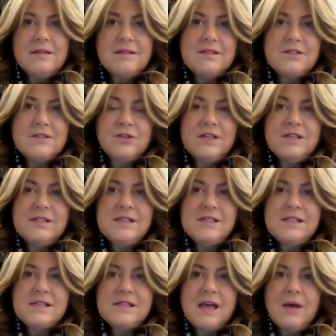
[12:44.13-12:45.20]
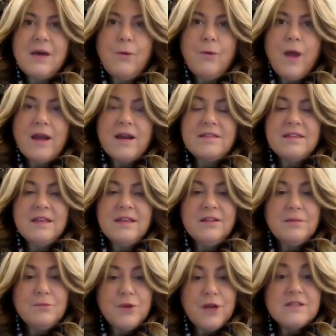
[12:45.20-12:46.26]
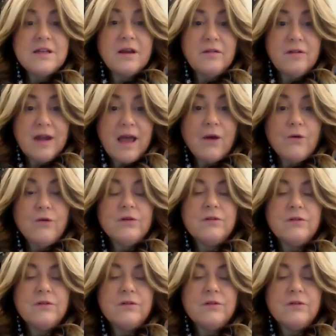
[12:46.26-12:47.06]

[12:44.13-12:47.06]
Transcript: so this is where I think the brands are now